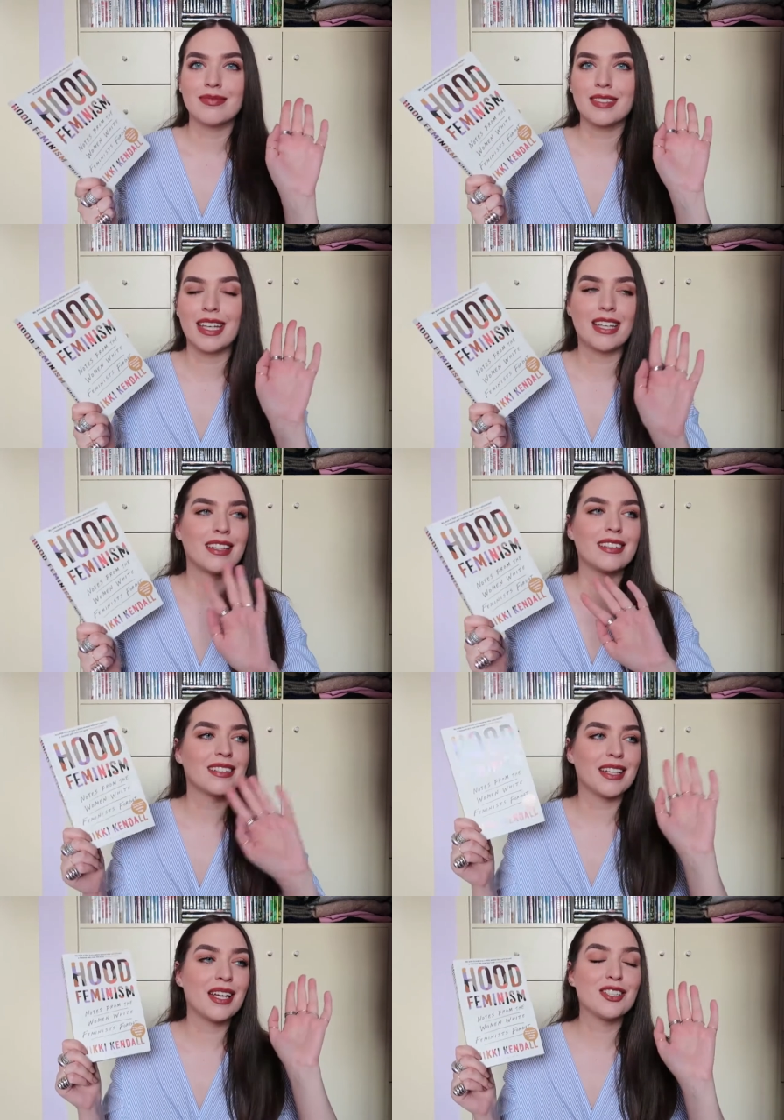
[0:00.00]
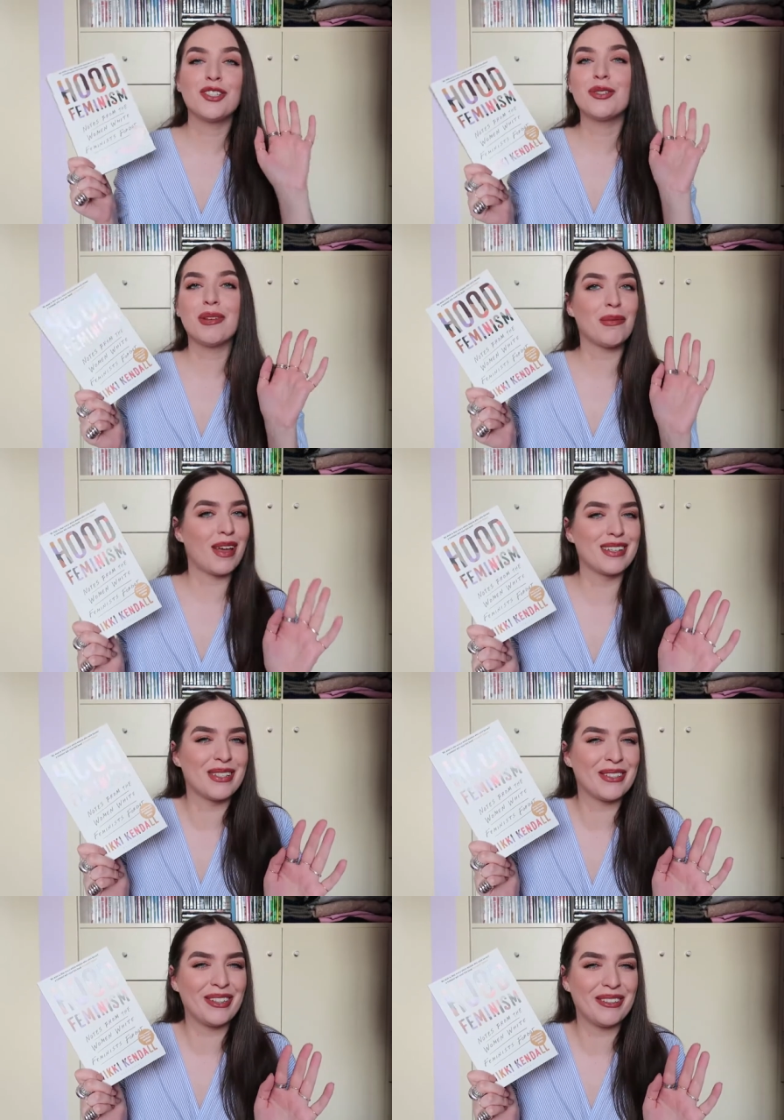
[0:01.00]
like, it should be
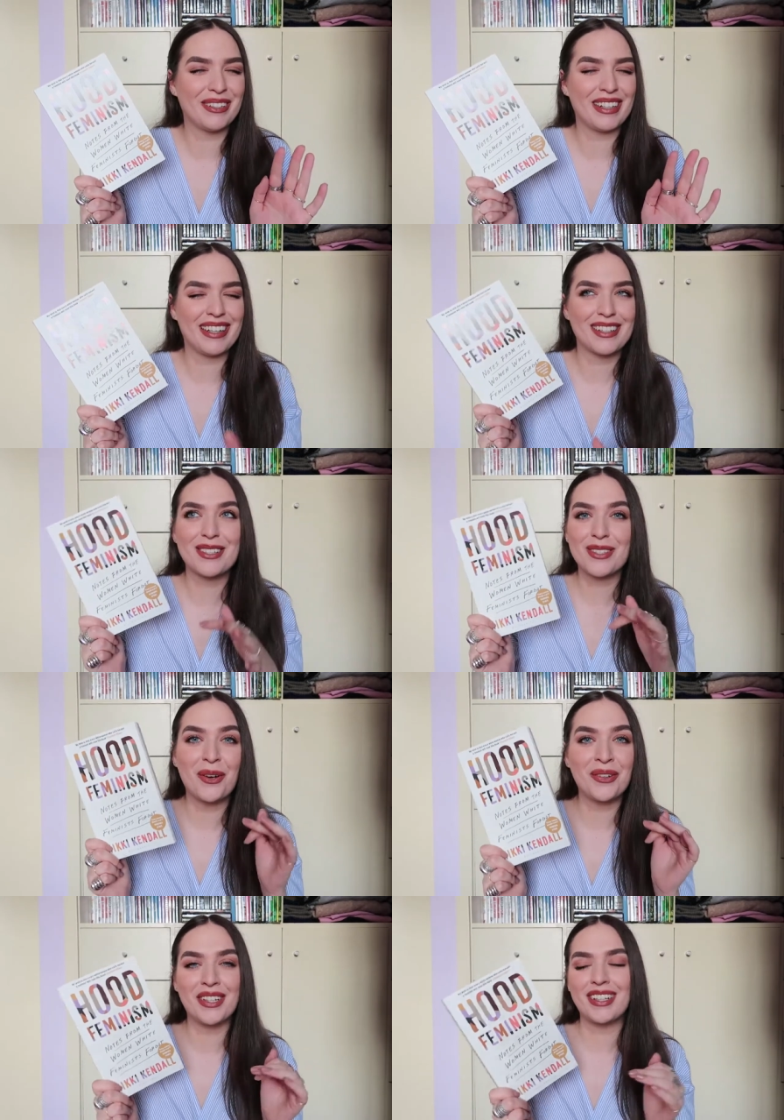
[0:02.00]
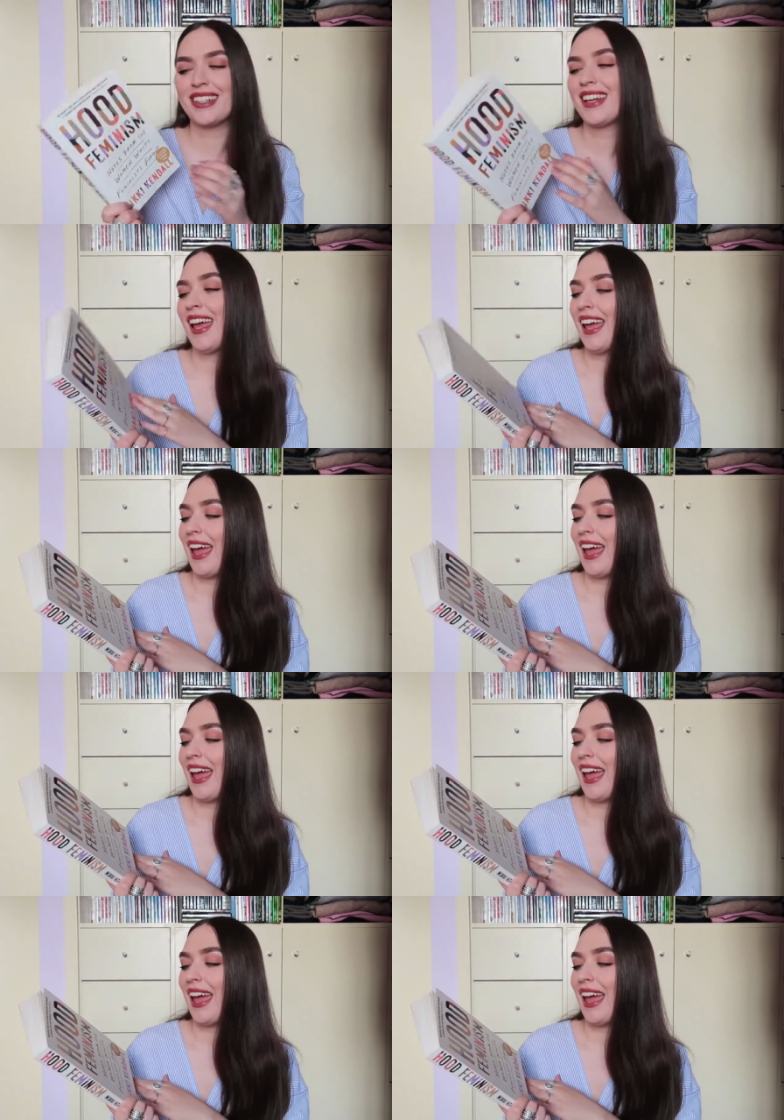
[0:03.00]
mandatory reading. It's so good.